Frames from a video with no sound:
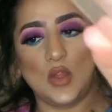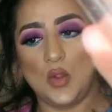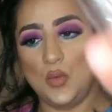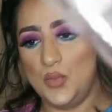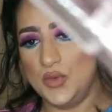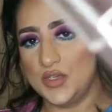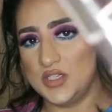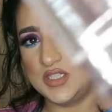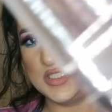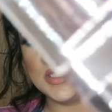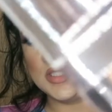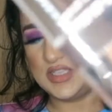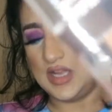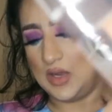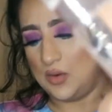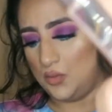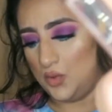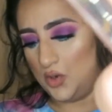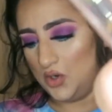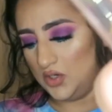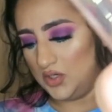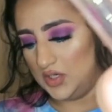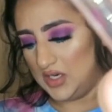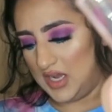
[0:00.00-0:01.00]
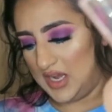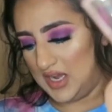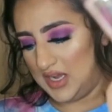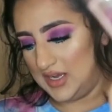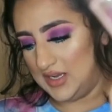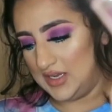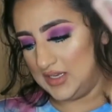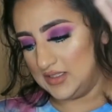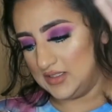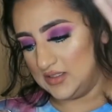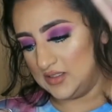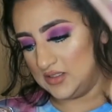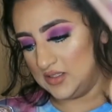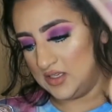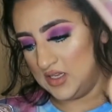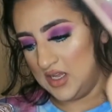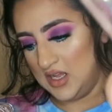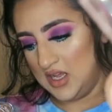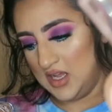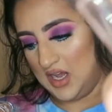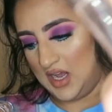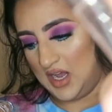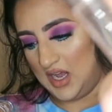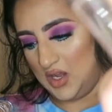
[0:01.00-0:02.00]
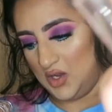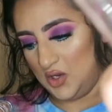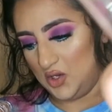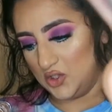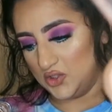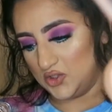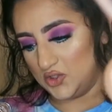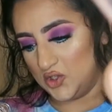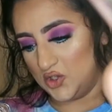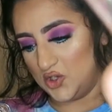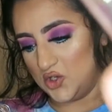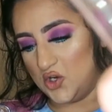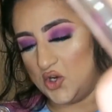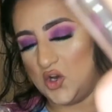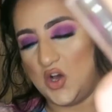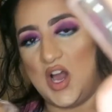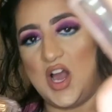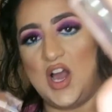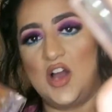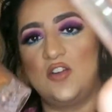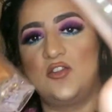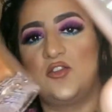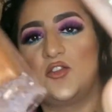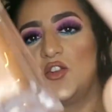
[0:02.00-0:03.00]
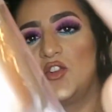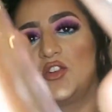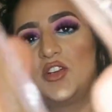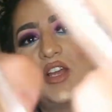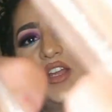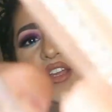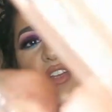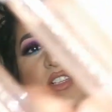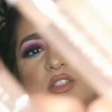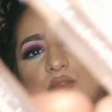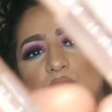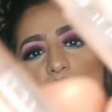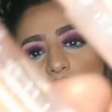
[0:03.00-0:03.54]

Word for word: which is that one, and I also got Aphrodite as